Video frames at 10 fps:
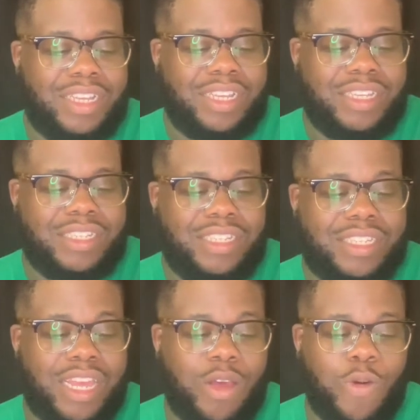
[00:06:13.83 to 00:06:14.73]
She
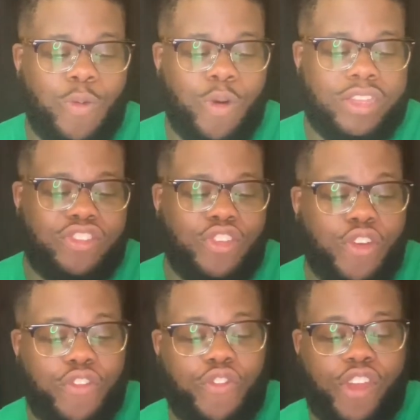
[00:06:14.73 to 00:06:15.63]
said, "What's your
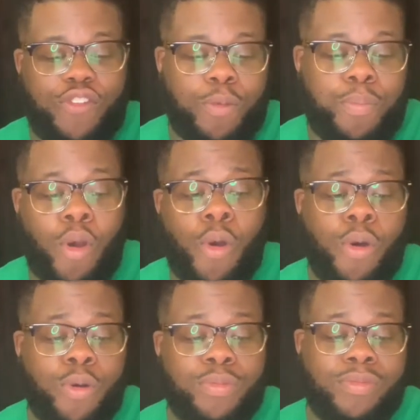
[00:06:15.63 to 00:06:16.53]
favorite
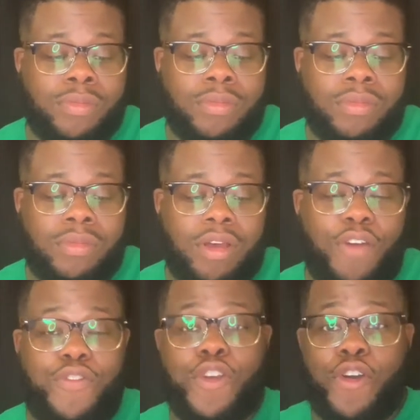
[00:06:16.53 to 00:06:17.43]
poem
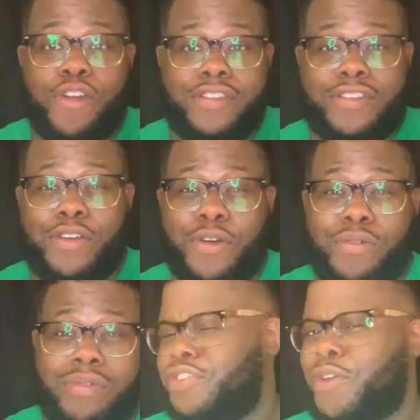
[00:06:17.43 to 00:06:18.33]
of yours?" So
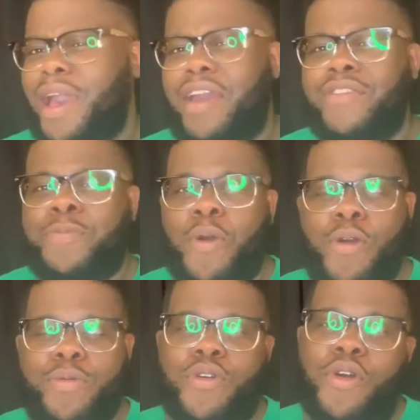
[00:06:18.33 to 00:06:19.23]
I have this
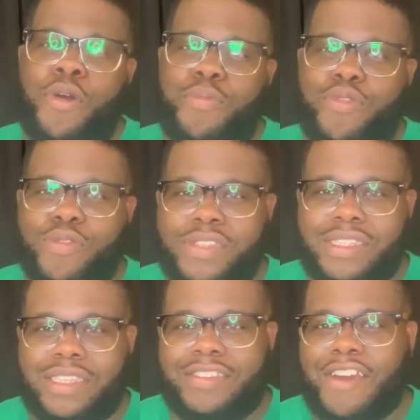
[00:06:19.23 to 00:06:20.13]
poem called "Bruises
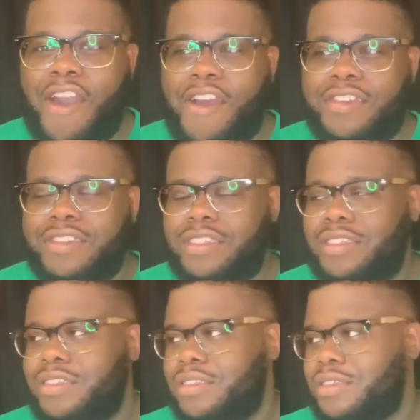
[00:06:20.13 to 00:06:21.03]
and Scars,"
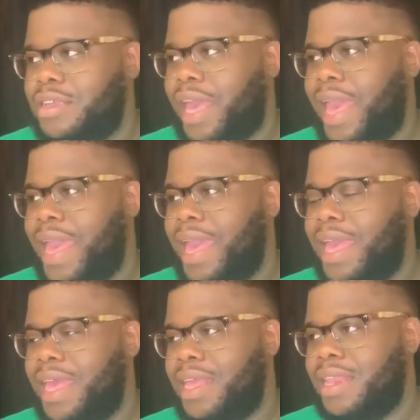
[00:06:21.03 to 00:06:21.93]

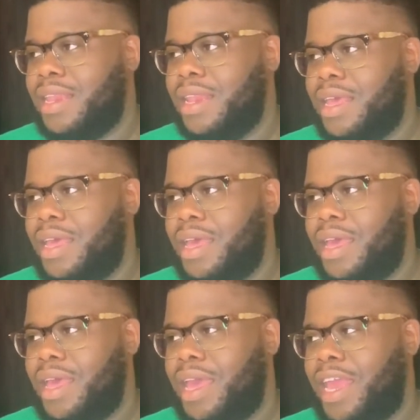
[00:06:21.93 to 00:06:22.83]
and
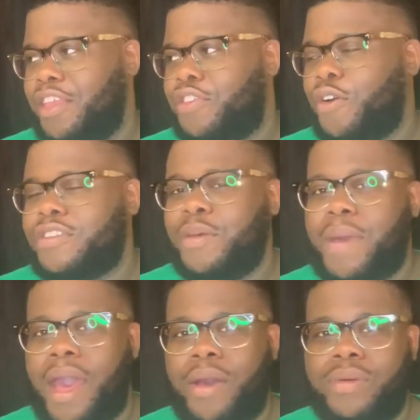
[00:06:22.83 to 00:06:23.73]
it talks
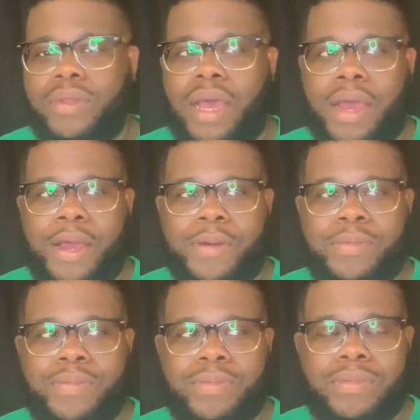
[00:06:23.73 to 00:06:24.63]
about
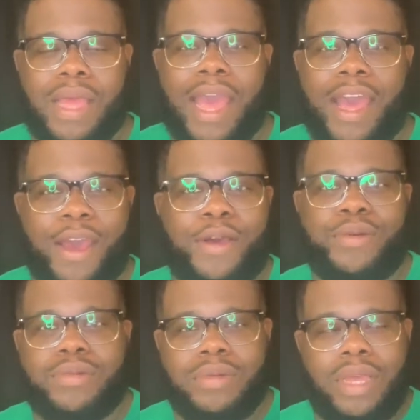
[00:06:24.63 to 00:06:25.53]
how
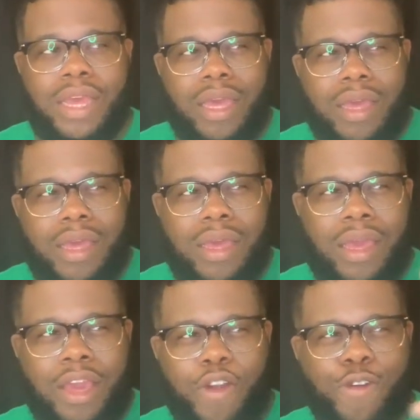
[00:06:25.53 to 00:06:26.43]

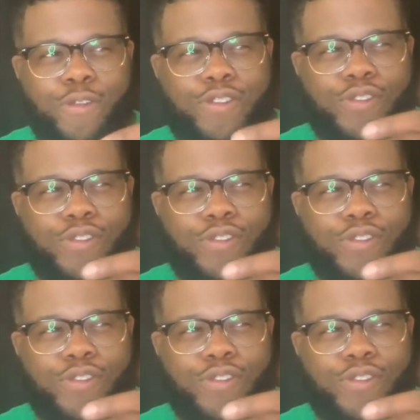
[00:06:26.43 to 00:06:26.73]
it goes.